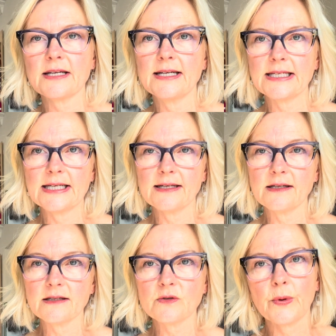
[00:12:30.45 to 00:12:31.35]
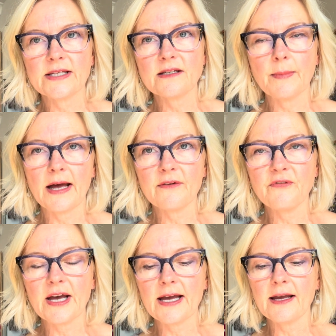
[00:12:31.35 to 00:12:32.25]
ideas, ways to
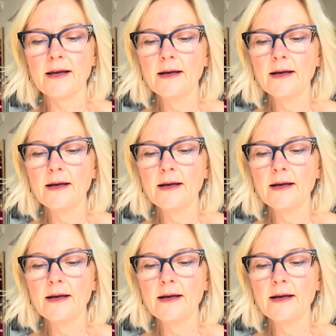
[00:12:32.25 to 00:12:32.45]
modify.